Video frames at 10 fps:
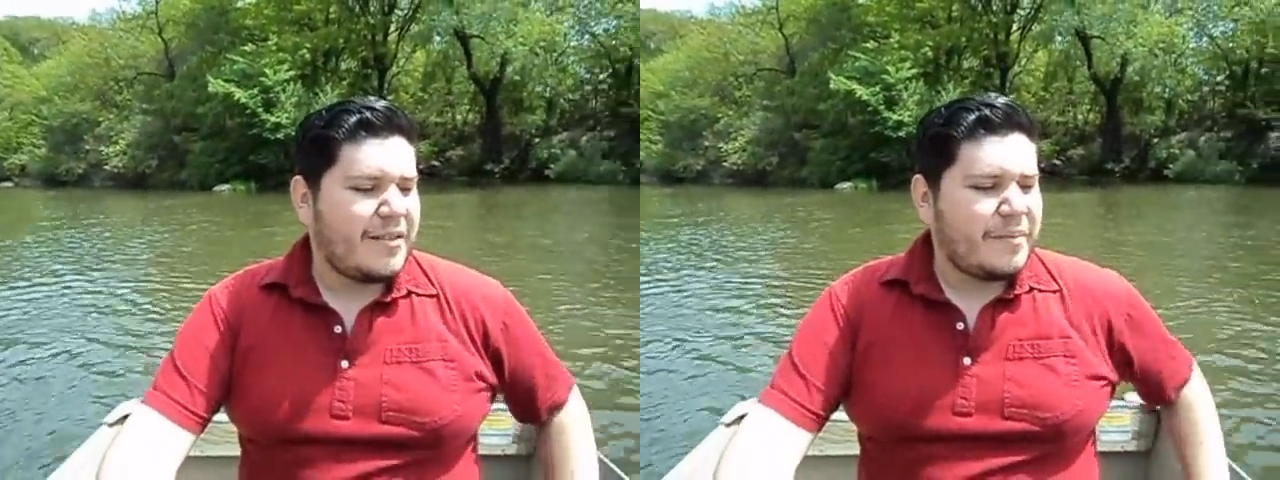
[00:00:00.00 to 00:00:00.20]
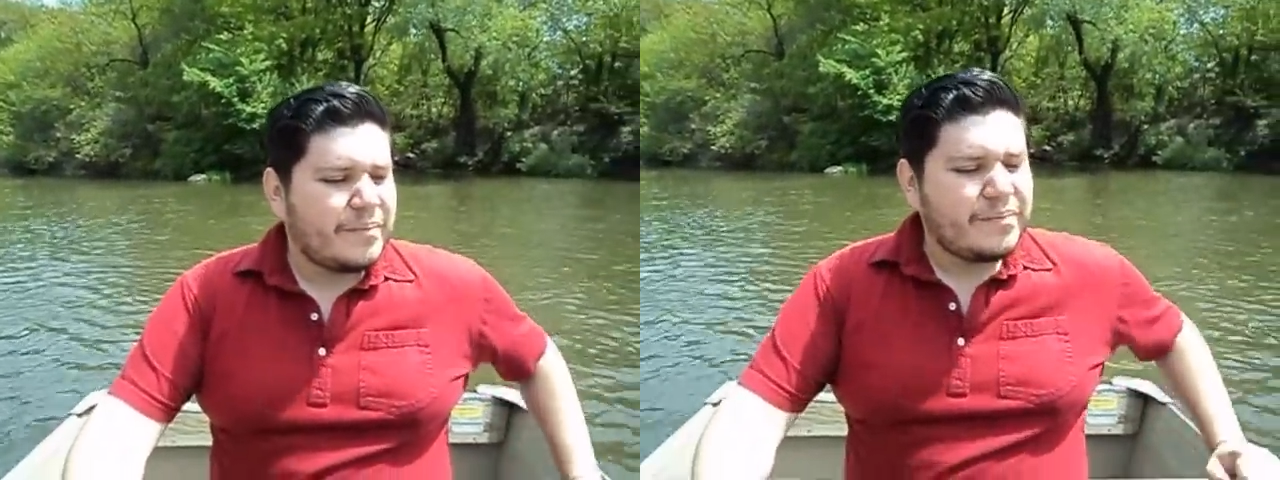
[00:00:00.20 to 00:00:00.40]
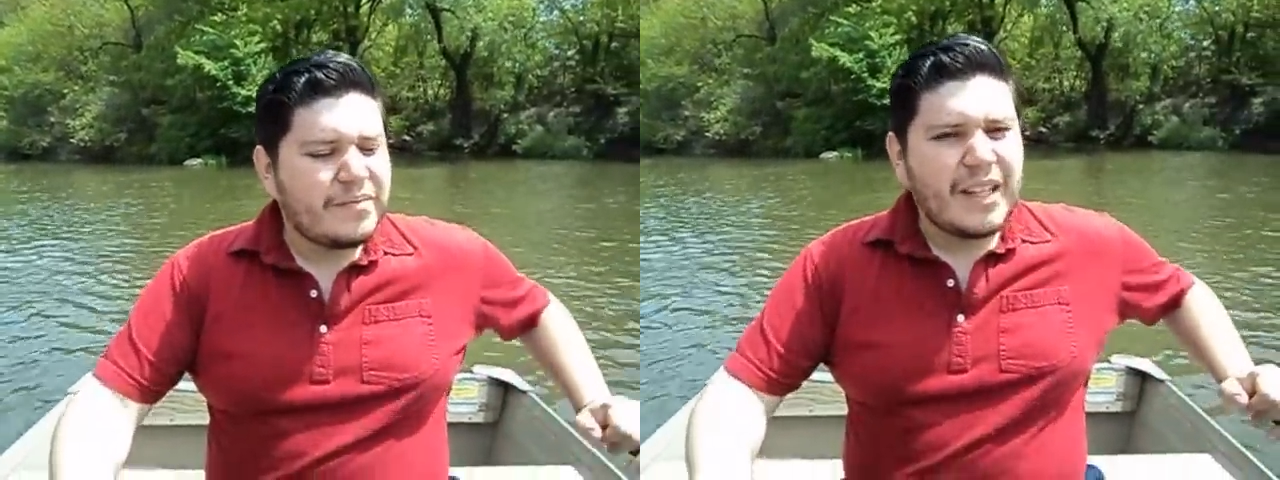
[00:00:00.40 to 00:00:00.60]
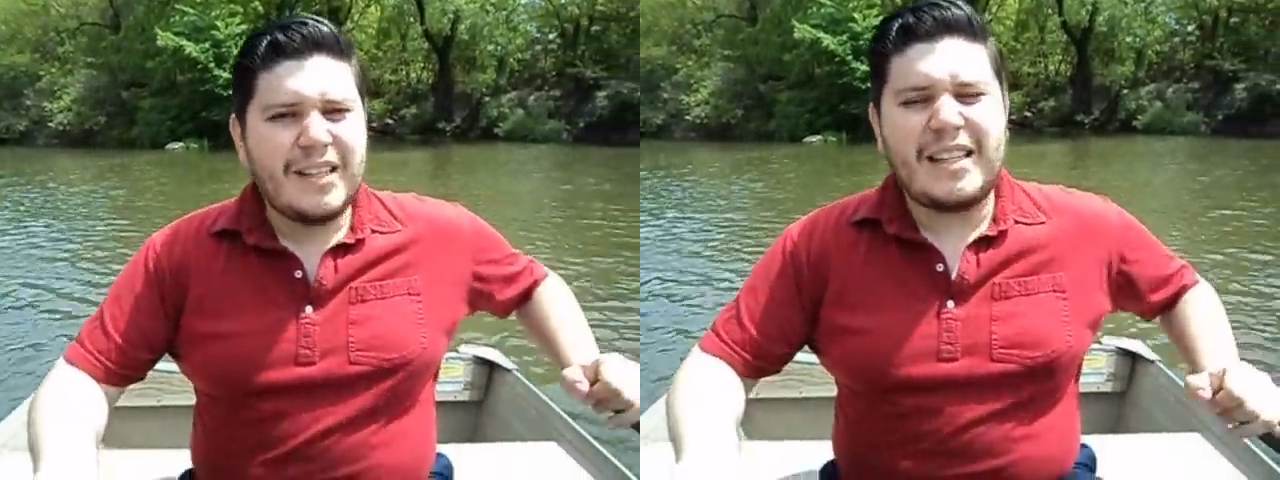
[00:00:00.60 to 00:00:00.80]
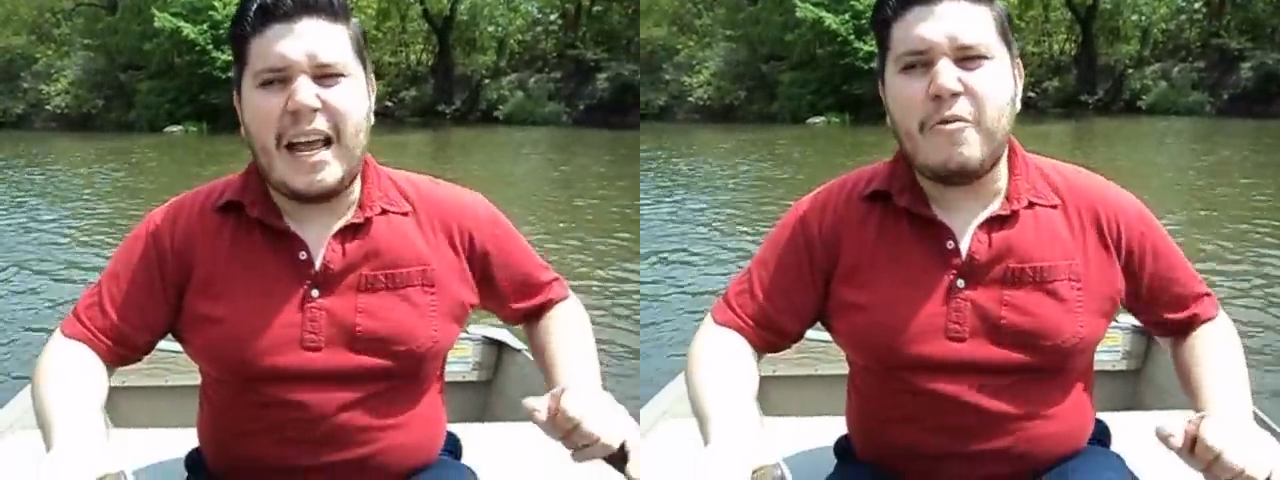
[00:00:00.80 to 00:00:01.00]
Uh huh.
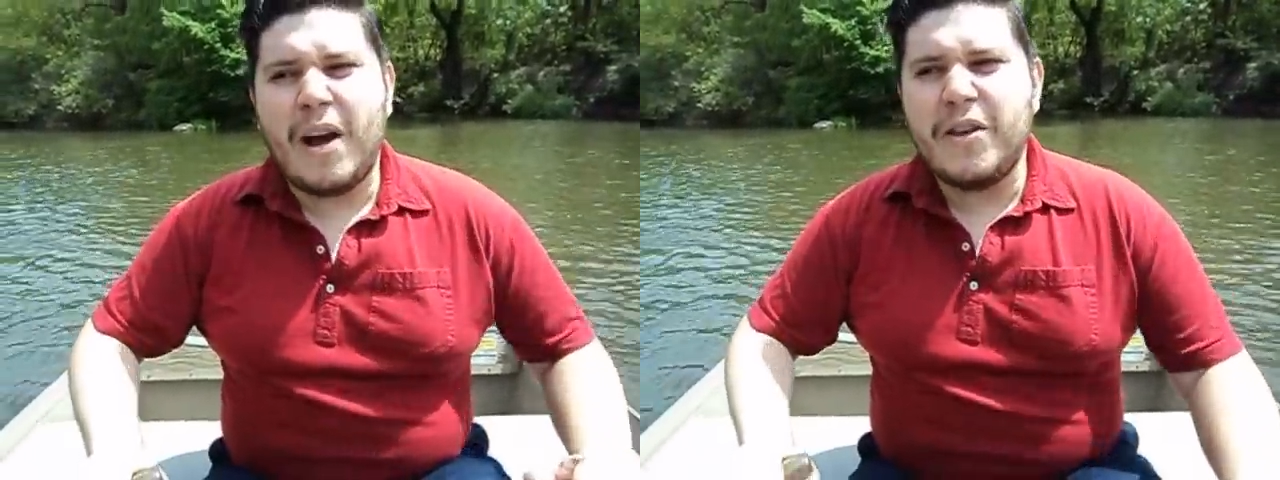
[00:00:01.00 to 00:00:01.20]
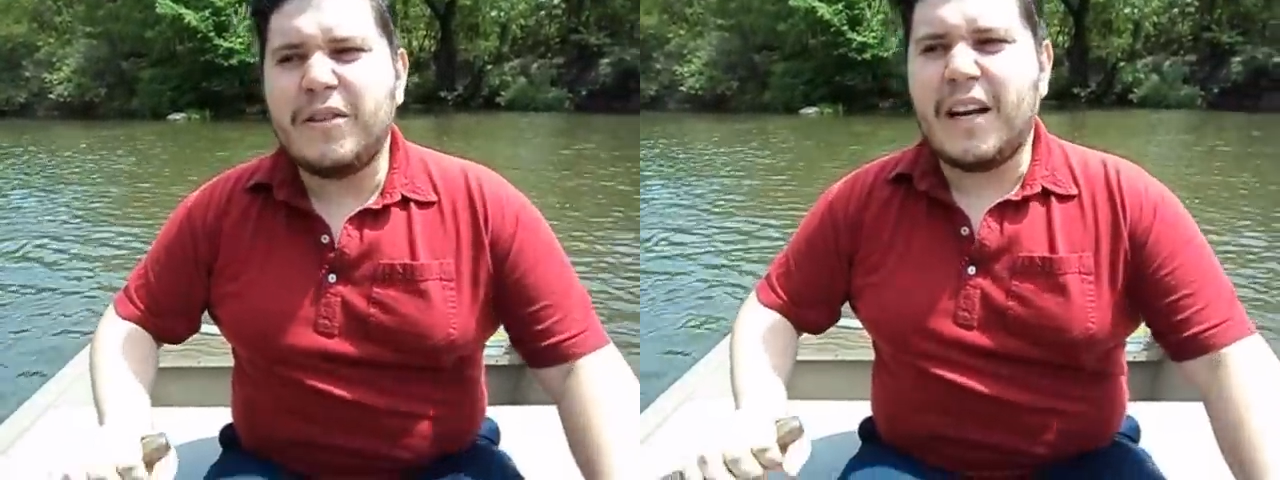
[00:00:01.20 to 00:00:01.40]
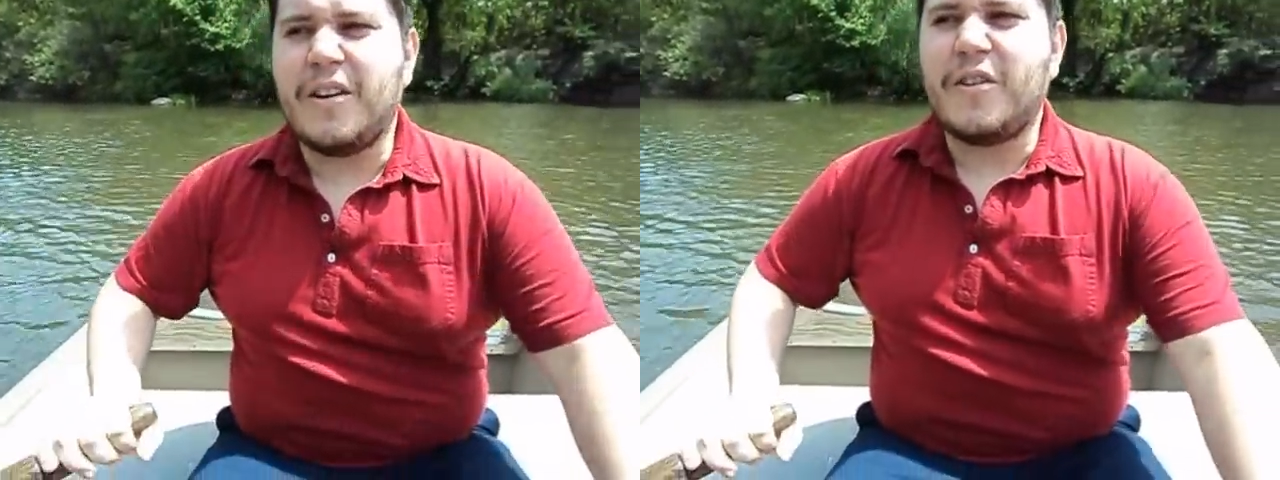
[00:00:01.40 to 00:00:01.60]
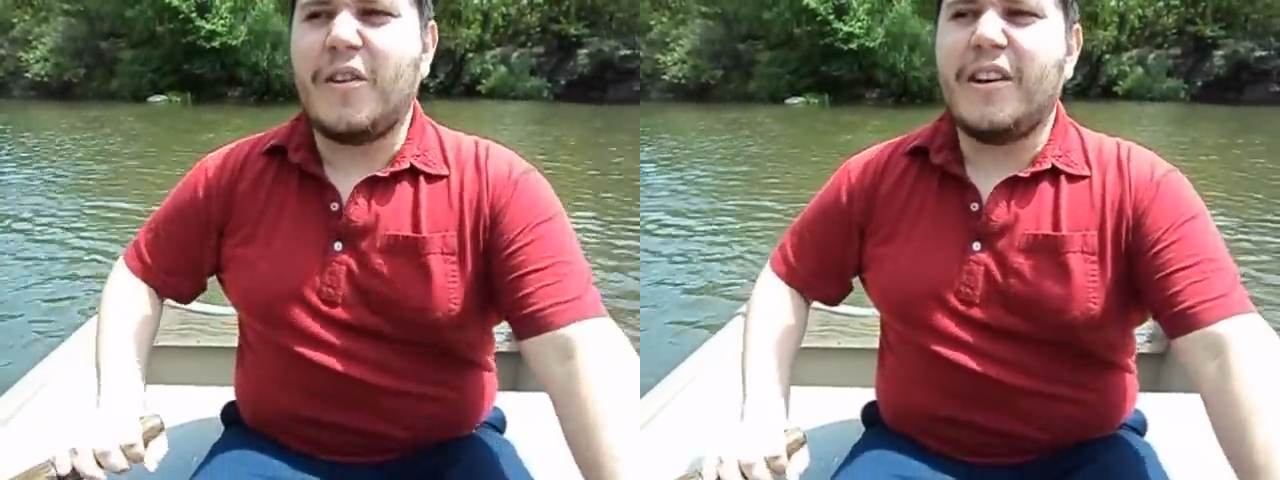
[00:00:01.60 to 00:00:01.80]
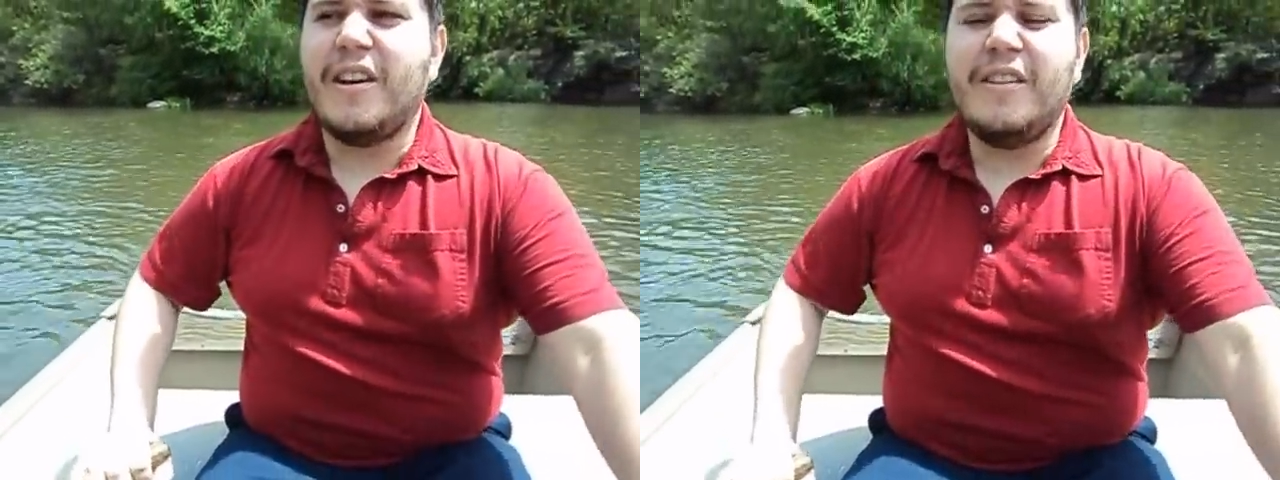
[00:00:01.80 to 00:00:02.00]
Because it's NYU
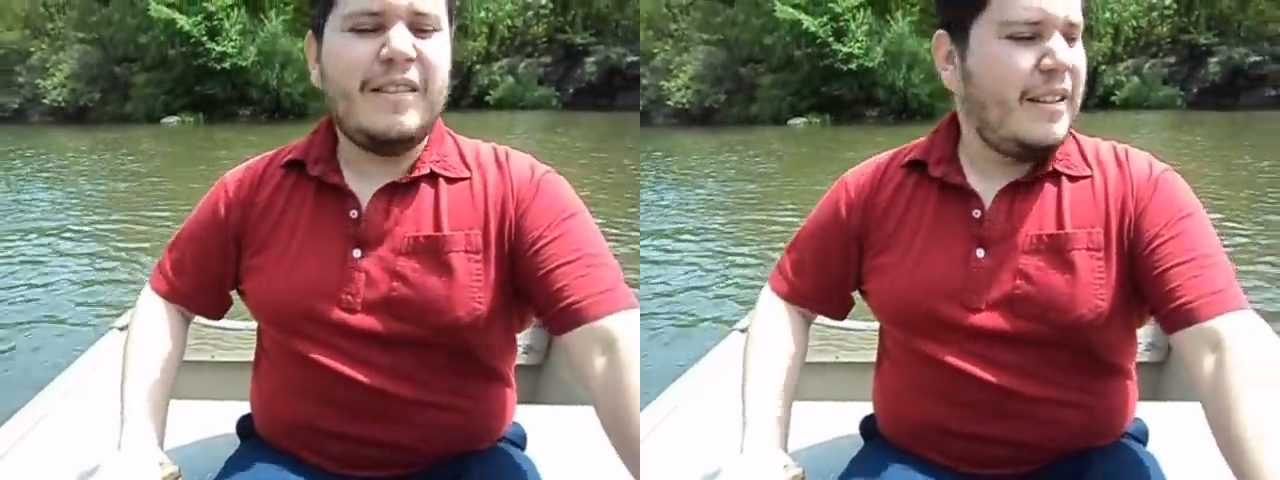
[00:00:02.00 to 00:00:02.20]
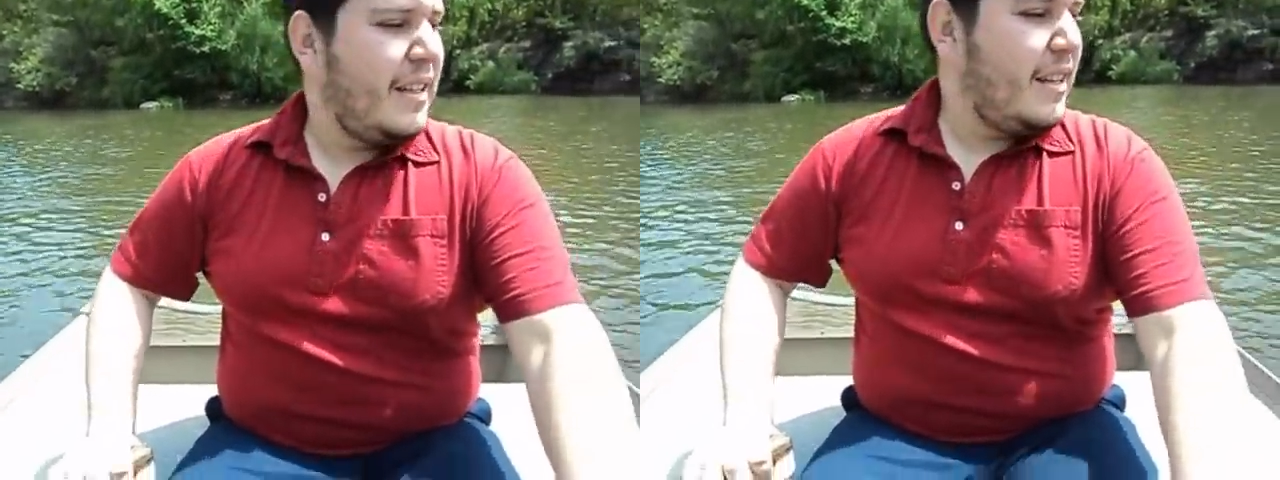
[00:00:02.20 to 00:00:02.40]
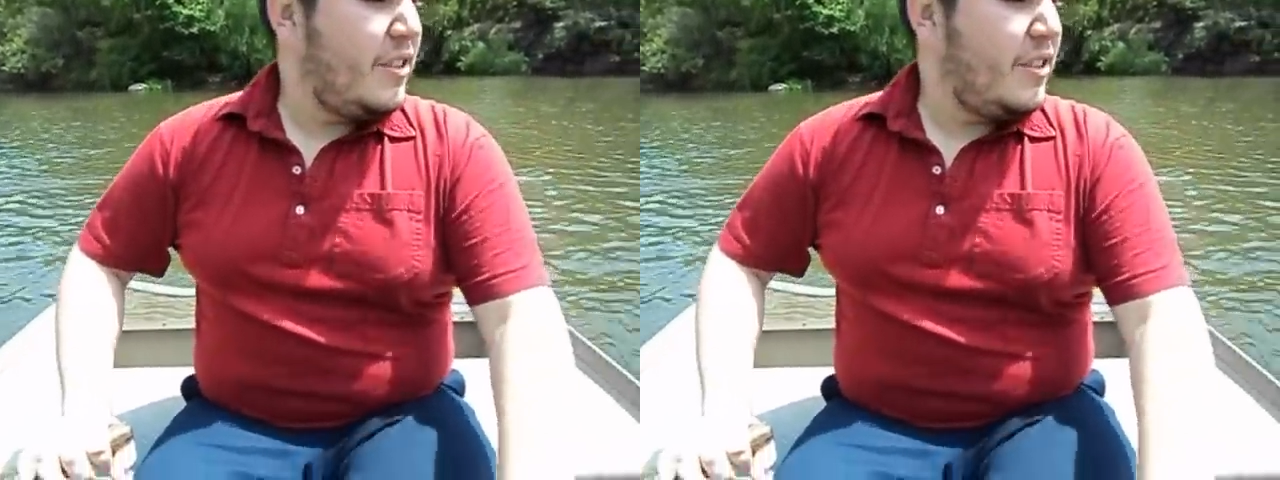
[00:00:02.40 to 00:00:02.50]
territory, you know. Yeah.